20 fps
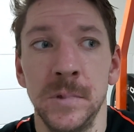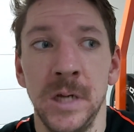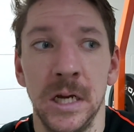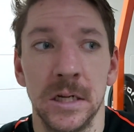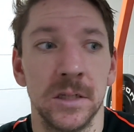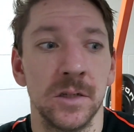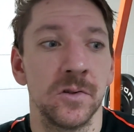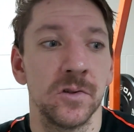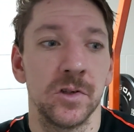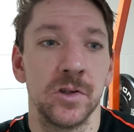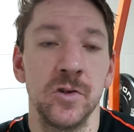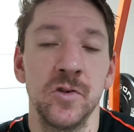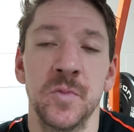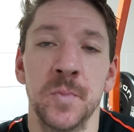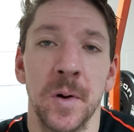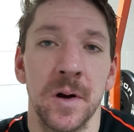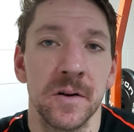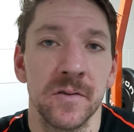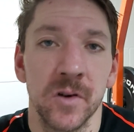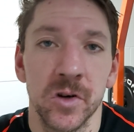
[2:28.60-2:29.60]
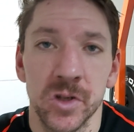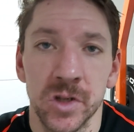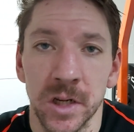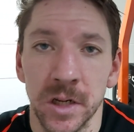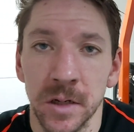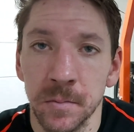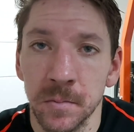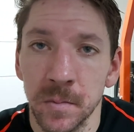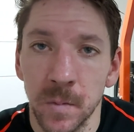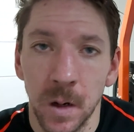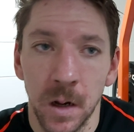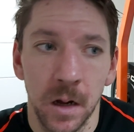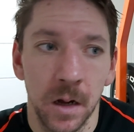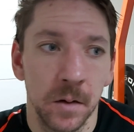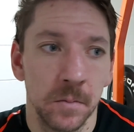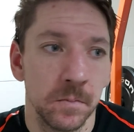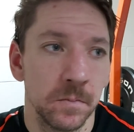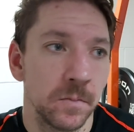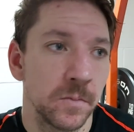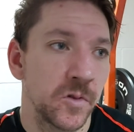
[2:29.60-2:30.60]
Yeah, he's a huge part of our team,
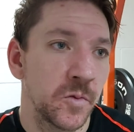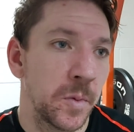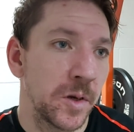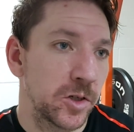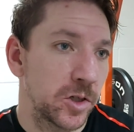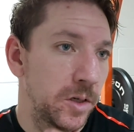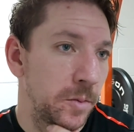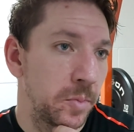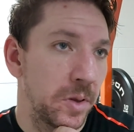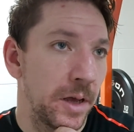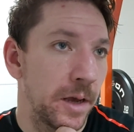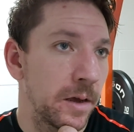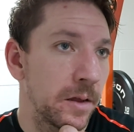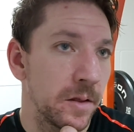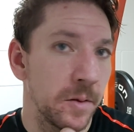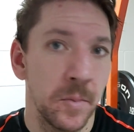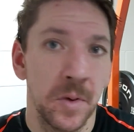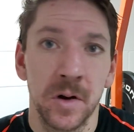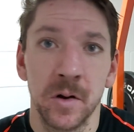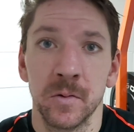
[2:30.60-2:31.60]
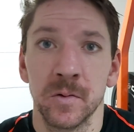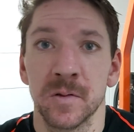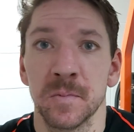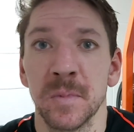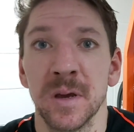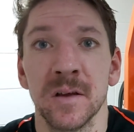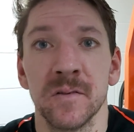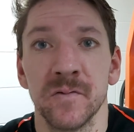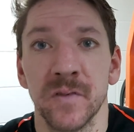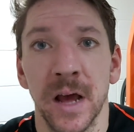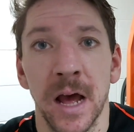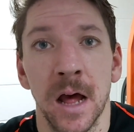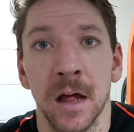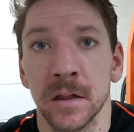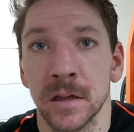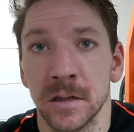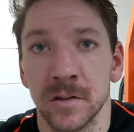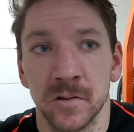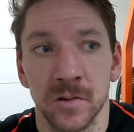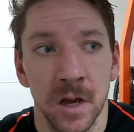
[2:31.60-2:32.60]
especially playing in the middle with me and
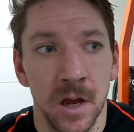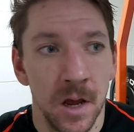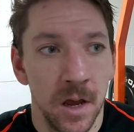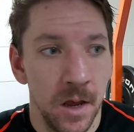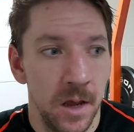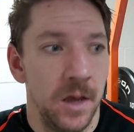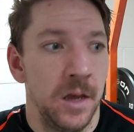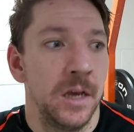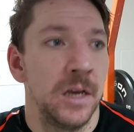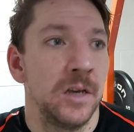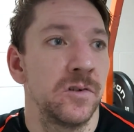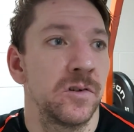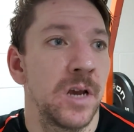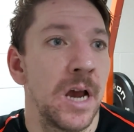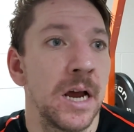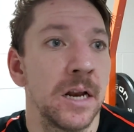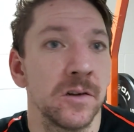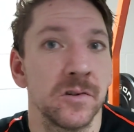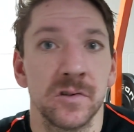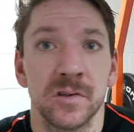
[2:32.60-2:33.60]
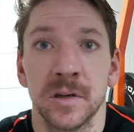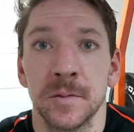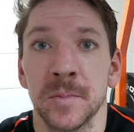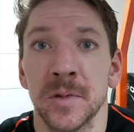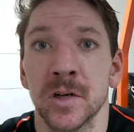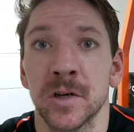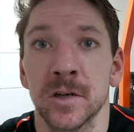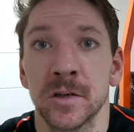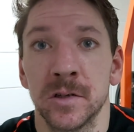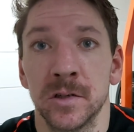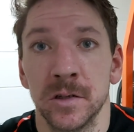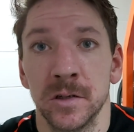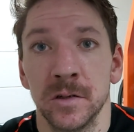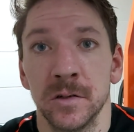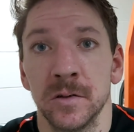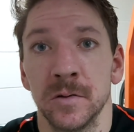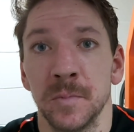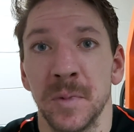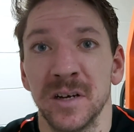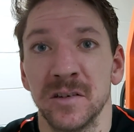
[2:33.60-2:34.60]
Val. He's kind of similar
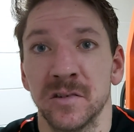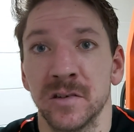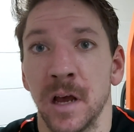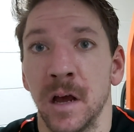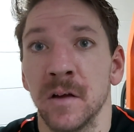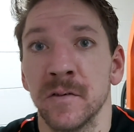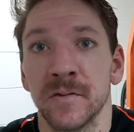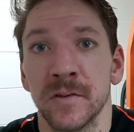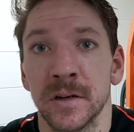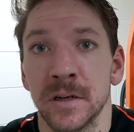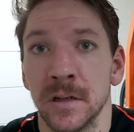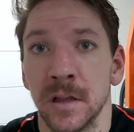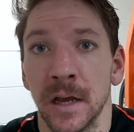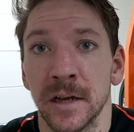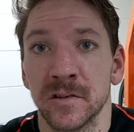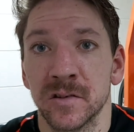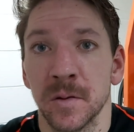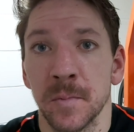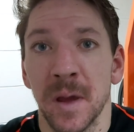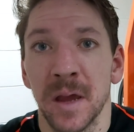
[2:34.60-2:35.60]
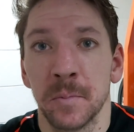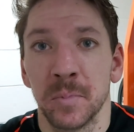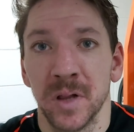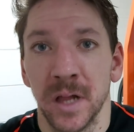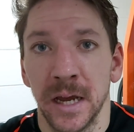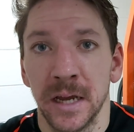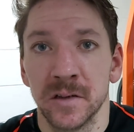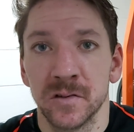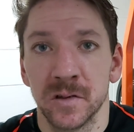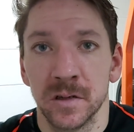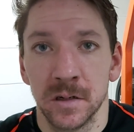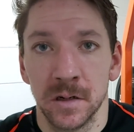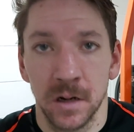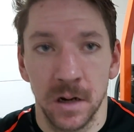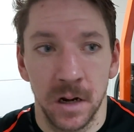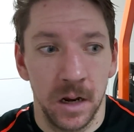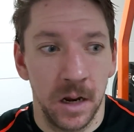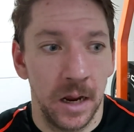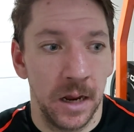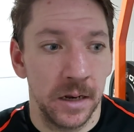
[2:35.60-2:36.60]
to myself and likes to make plays
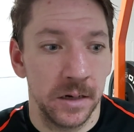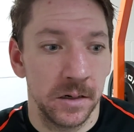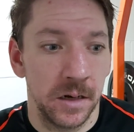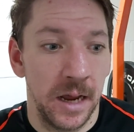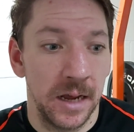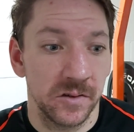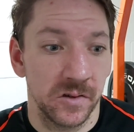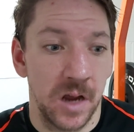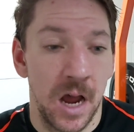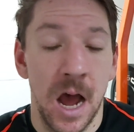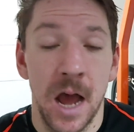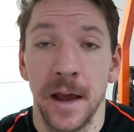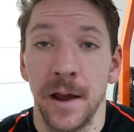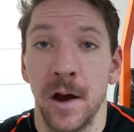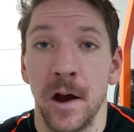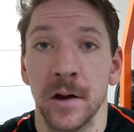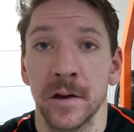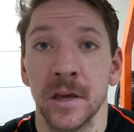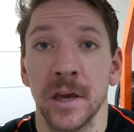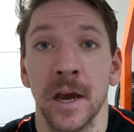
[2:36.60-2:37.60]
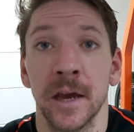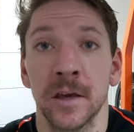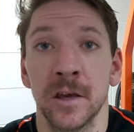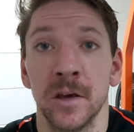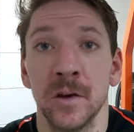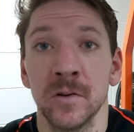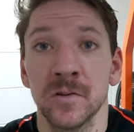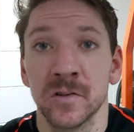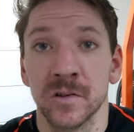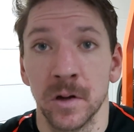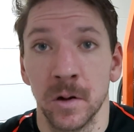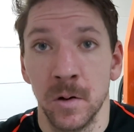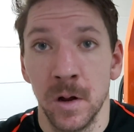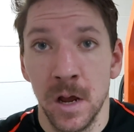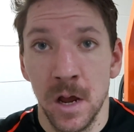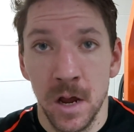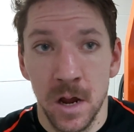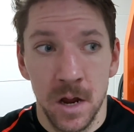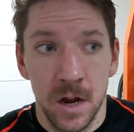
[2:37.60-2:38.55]
and has a high hockey IQ, so...